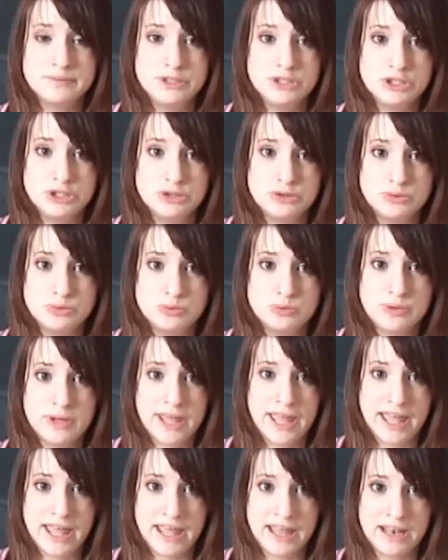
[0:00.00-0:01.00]
you
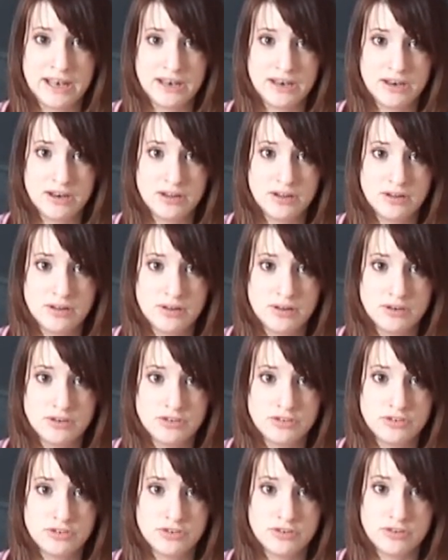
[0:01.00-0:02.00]
can
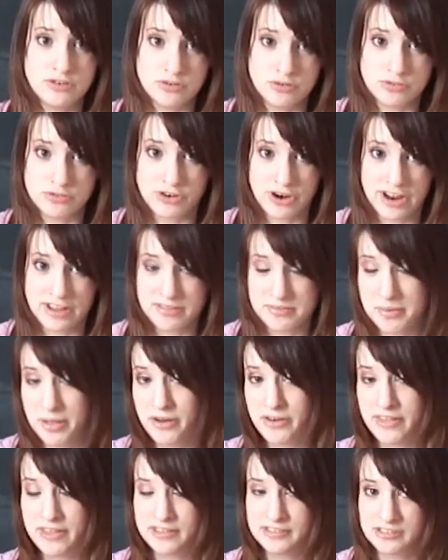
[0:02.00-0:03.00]
just try some
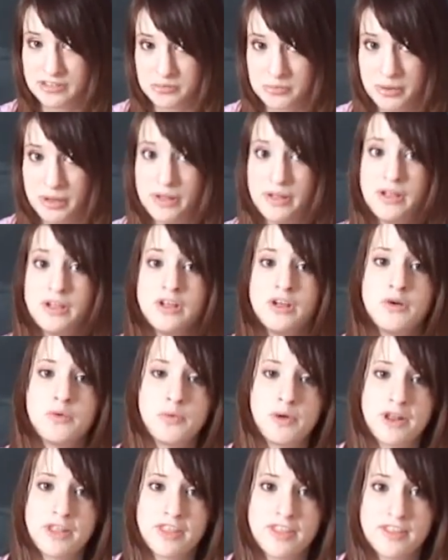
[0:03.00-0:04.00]
other things as well.
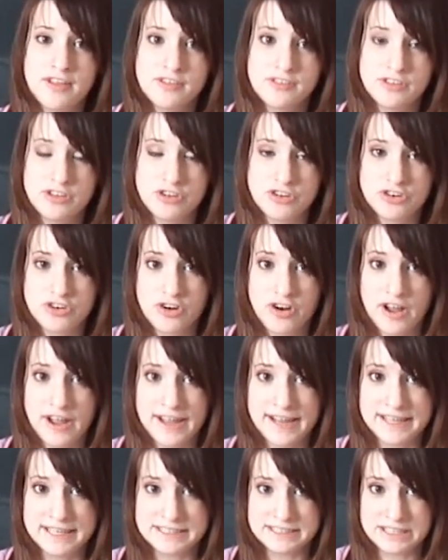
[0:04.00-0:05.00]
One of the things you can
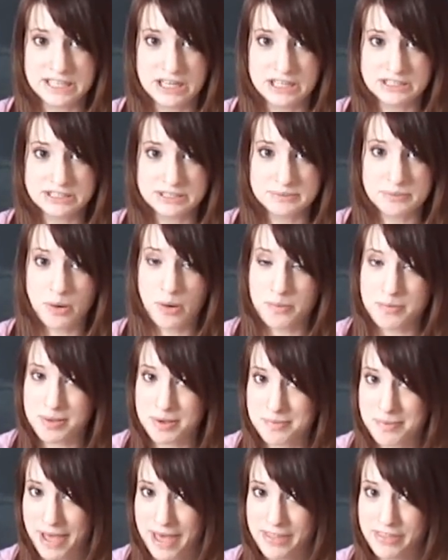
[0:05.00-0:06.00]
try is some
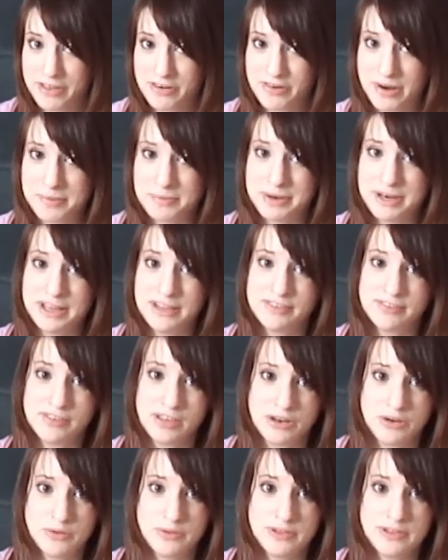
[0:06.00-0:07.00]
homeopathic remedies.
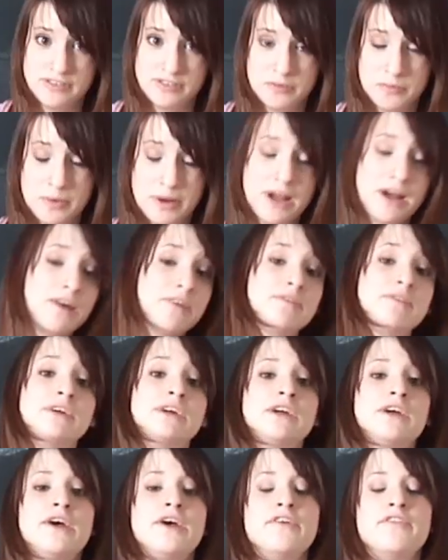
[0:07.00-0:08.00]
I know these have become
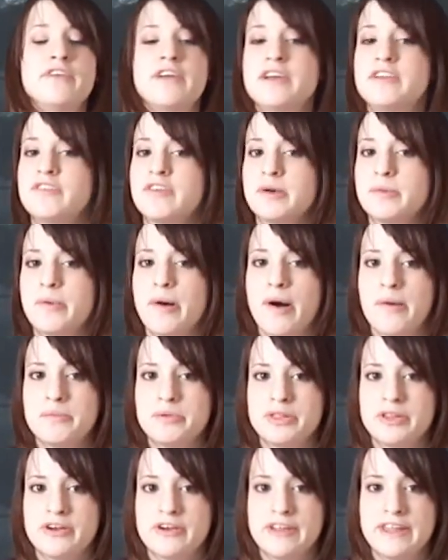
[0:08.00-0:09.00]
very, very
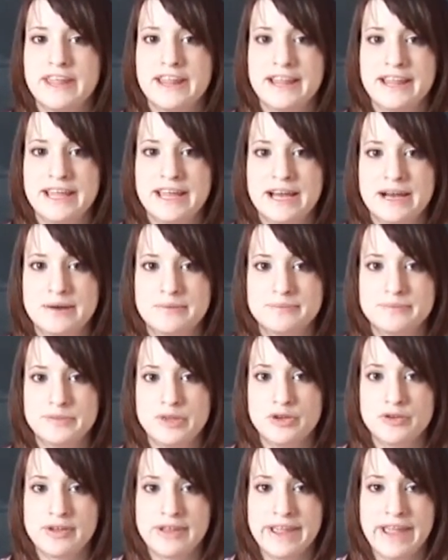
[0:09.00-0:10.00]
popular lately.
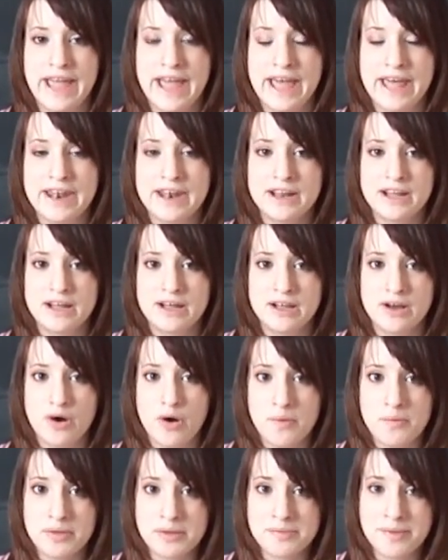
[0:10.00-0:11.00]
You can get a
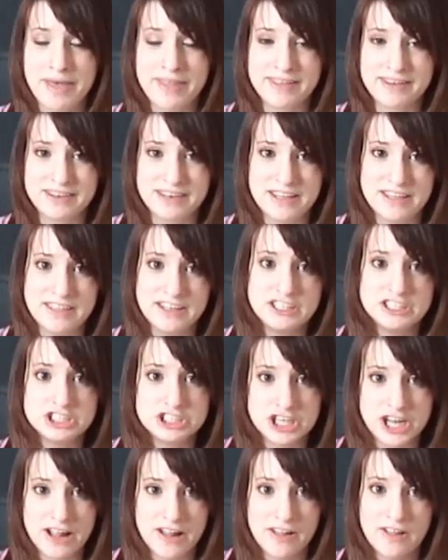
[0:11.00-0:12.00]
homeopathic teething
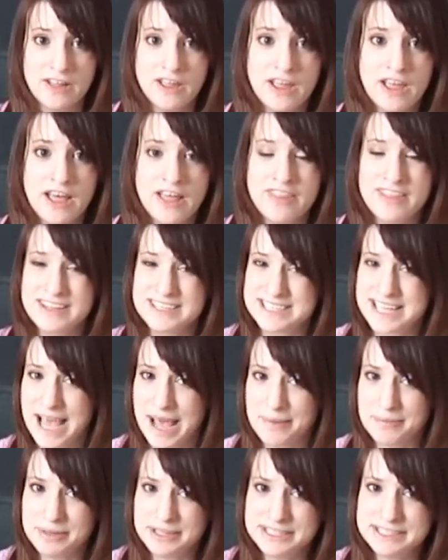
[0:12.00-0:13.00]
gel. The
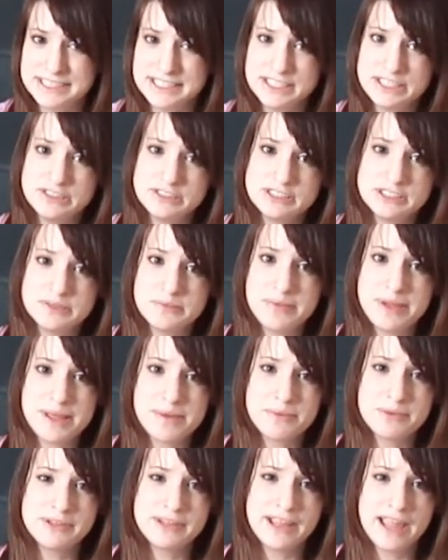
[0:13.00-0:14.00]
tablets that you used to be
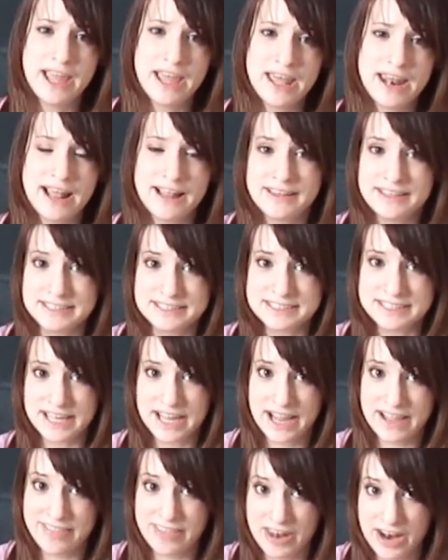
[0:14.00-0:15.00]
able to get, at least the
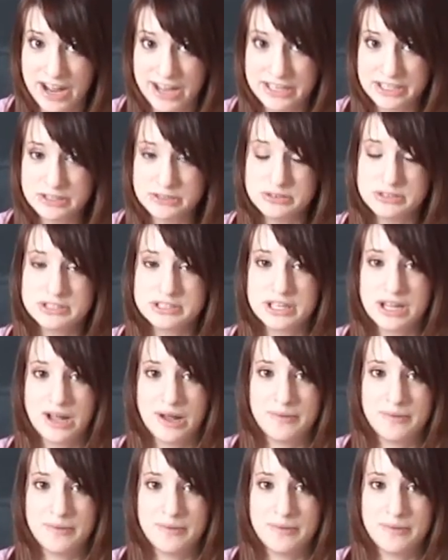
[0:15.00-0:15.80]
kind that I used,